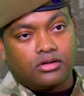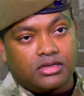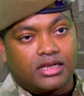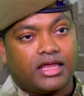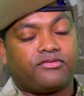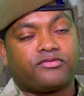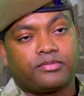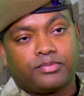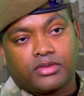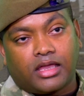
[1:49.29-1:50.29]
in on the
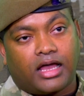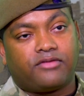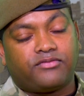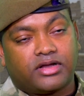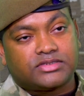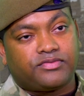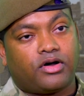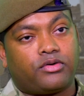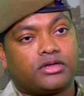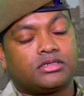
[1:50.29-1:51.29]
left, advanced
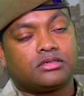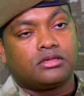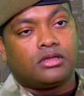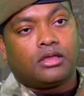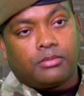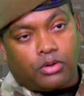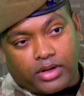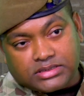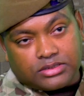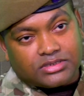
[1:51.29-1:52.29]
forward.
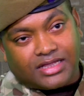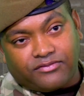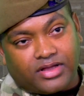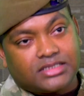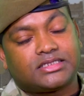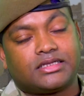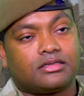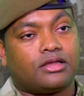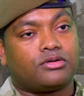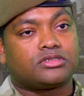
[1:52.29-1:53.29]
But whilst I was
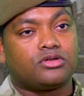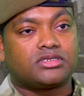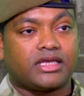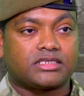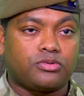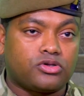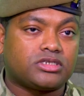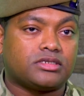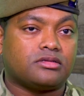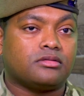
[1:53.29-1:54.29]
advancing, there was loads of
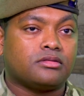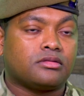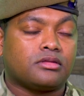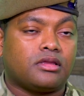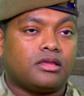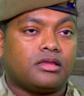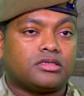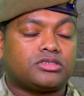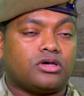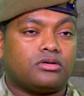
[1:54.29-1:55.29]
explosion.
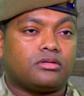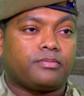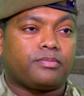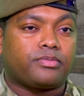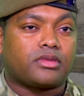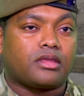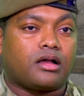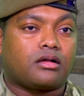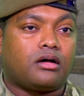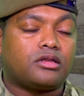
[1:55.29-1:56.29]
So
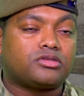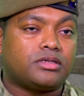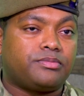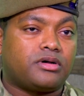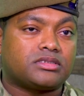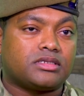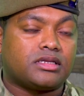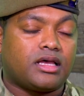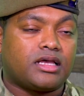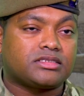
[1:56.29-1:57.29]
I called out to the boss
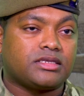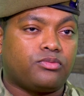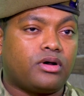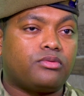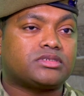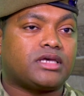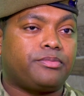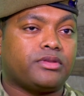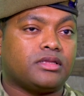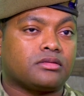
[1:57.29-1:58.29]
and I asked him what was
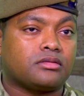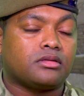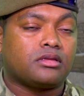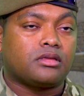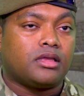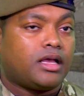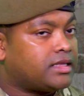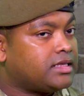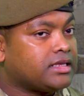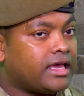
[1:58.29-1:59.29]
happening.
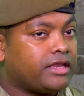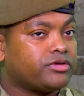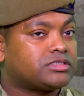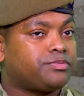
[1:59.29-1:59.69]
I didn't get any